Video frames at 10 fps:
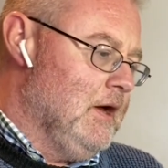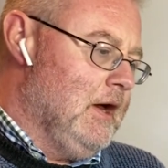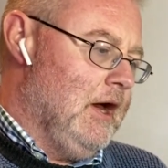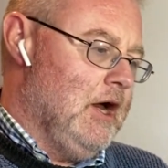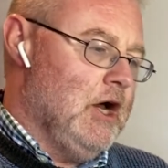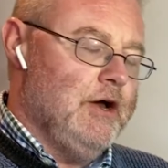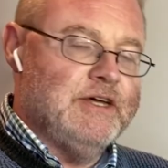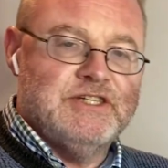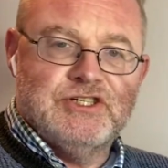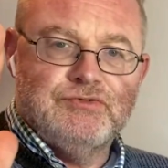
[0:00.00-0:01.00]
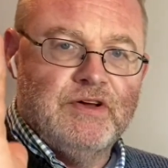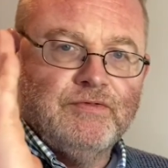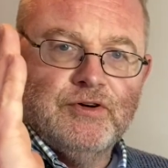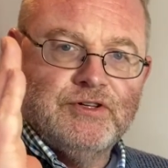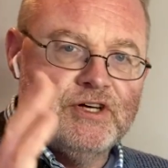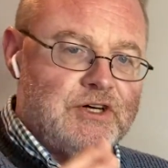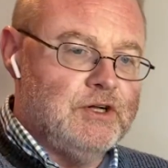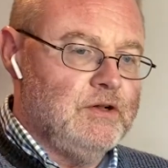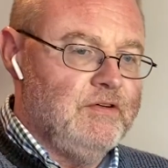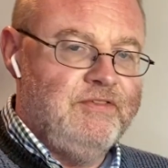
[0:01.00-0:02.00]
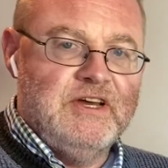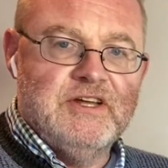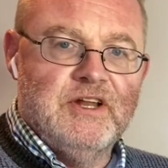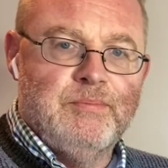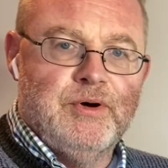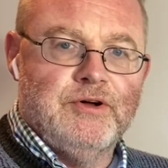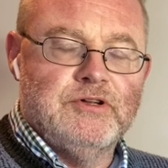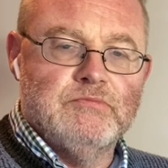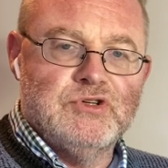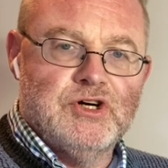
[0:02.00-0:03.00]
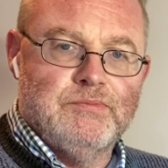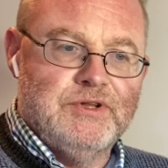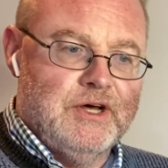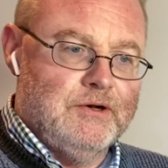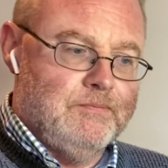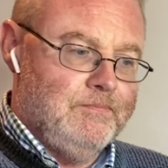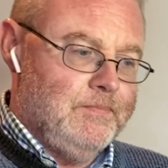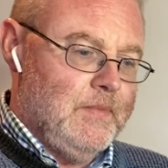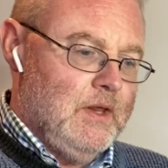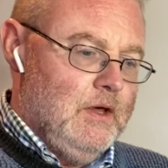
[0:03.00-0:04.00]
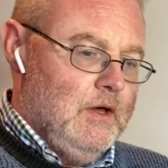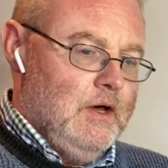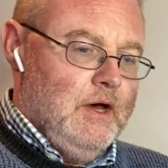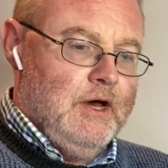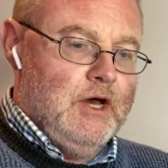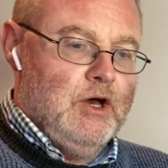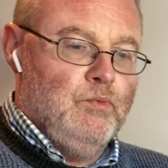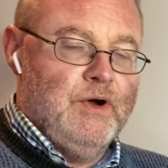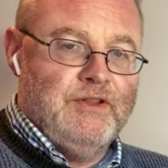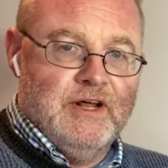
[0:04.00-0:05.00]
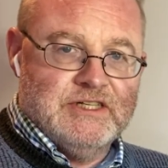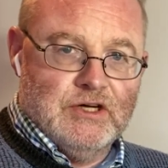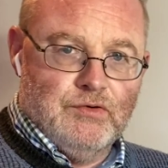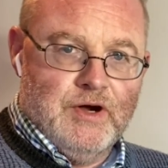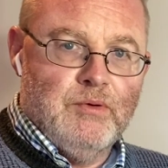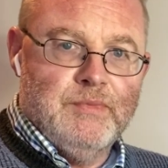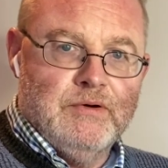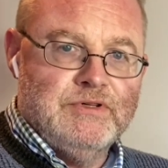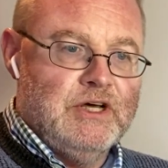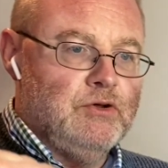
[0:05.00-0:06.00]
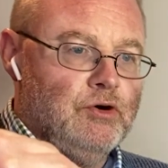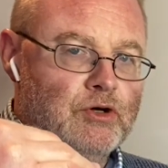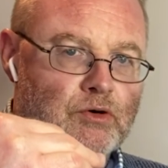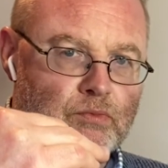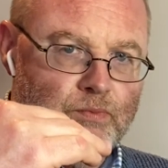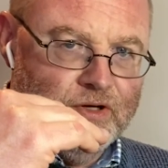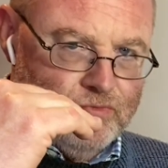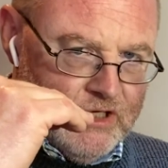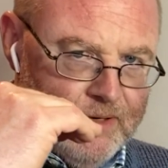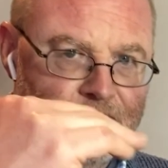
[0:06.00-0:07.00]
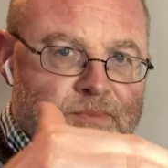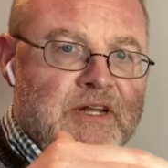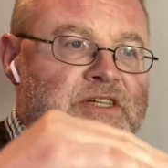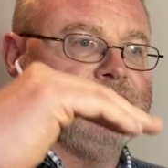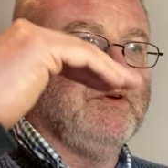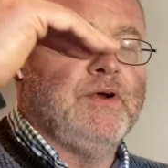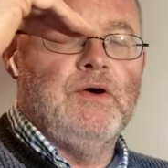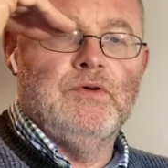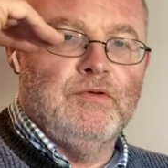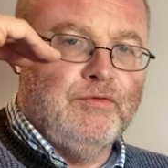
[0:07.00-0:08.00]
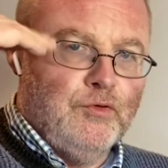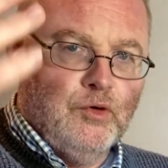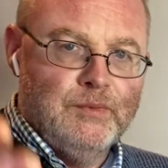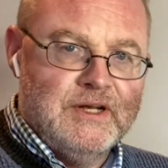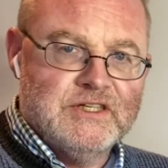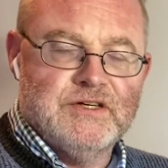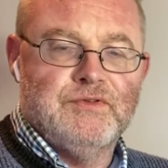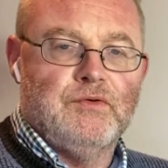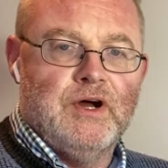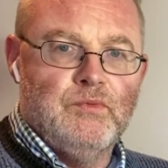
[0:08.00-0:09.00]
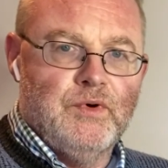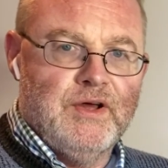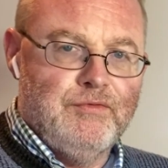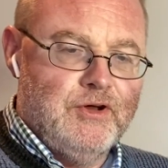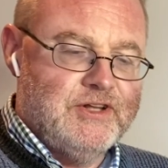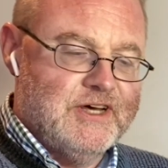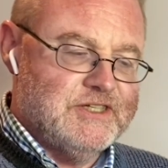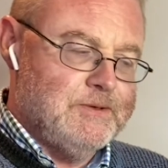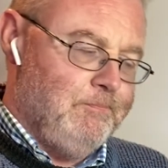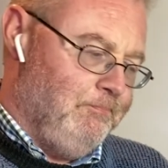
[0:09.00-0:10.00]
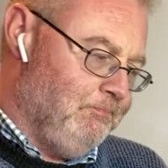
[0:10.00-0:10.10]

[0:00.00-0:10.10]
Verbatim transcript: Uh, it's a straight vertical, feed at the bottom, job done. Uh, whether that's a ground mounted or you're a couple of meters off the ground or four meters off the ground, whatever it is.